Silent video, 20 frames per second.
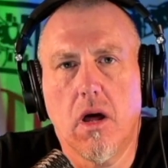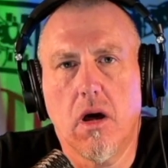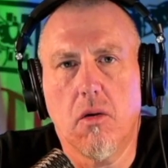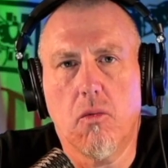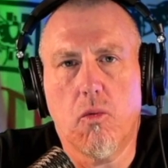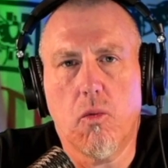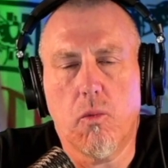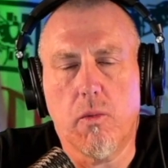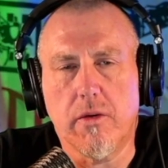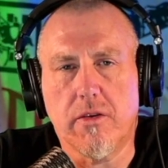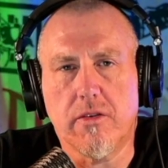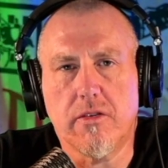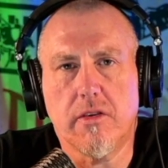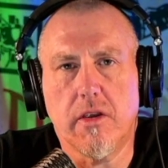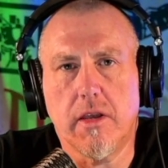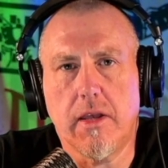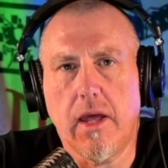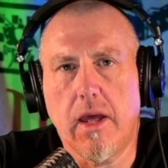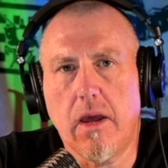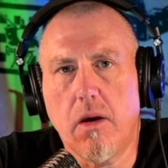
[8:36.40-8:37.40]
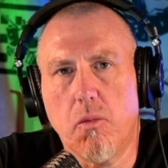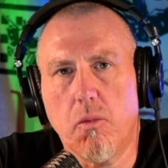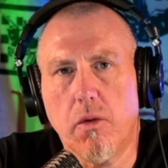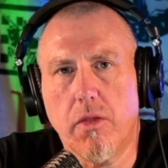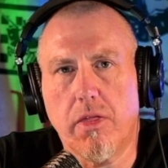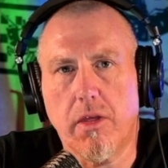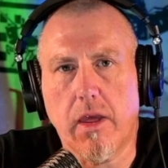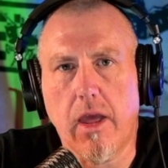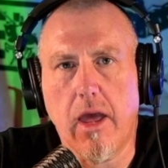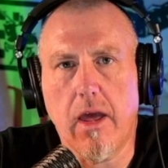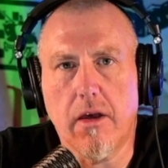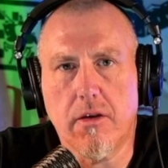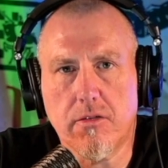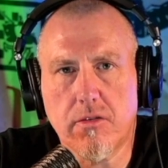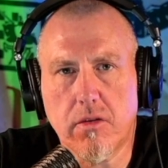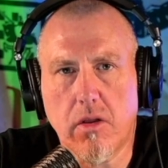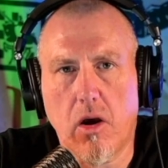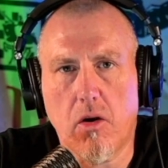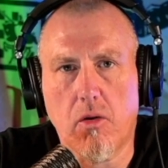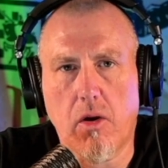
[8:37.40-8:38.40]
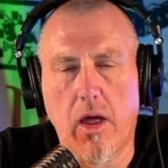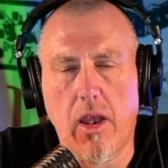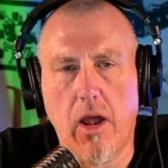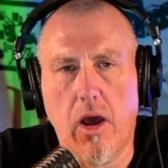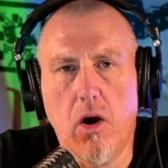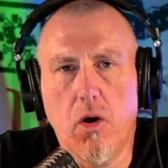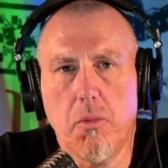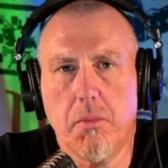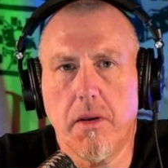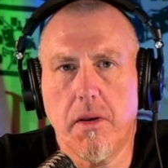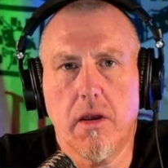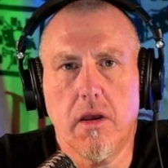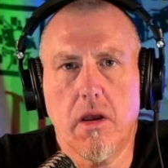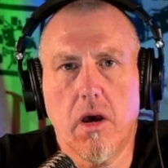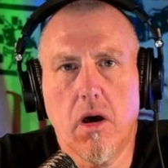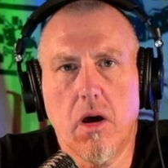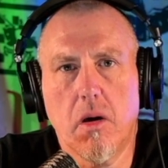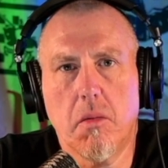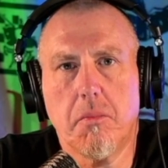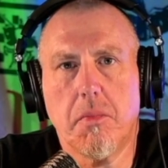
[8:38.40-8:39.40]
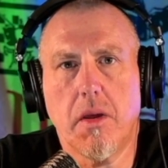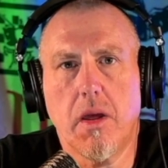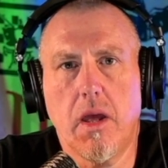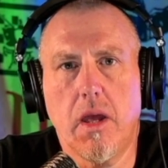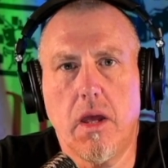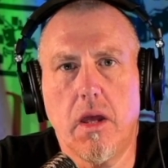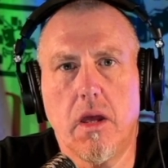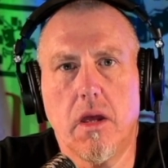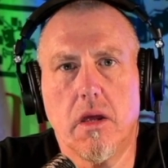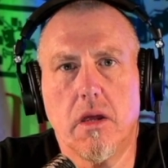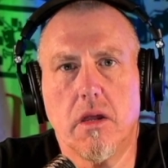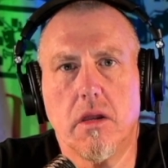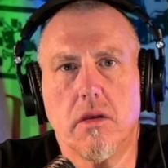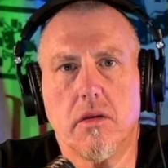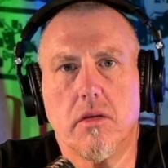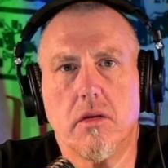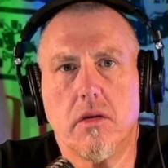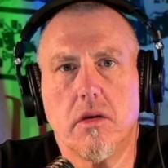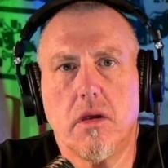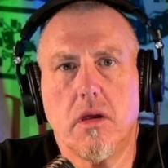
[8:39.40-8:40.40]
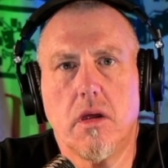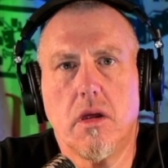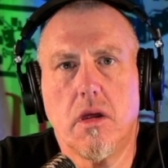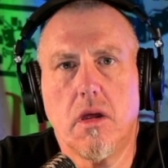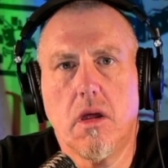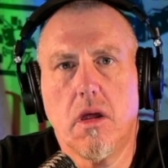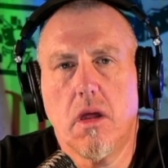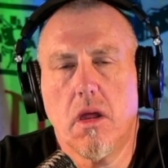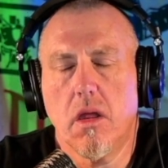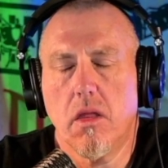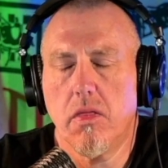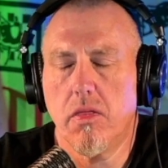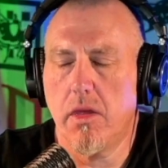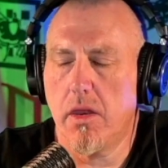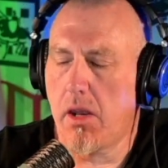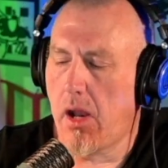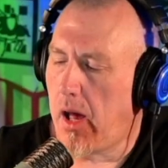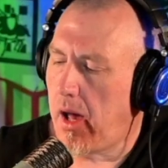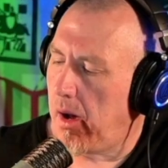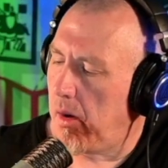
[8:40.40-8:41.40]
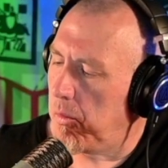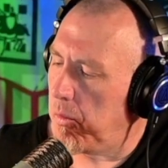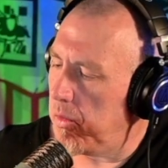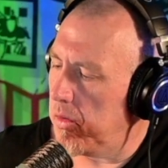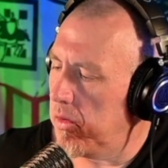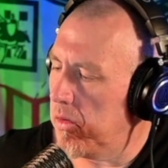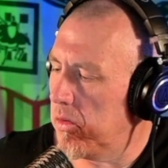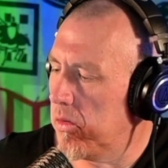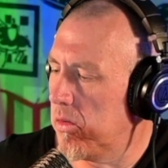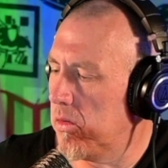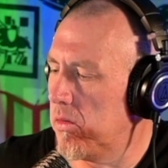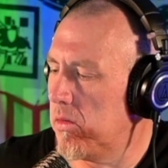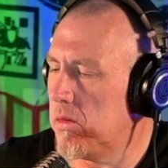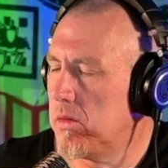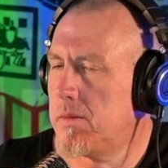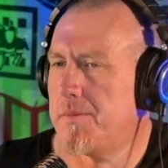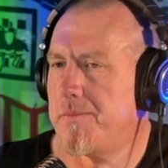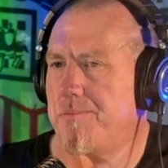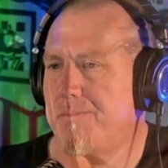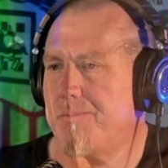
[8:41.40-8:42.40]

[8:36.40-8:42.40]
When we sit down with the guest, I'll kind of open it up, and then I will,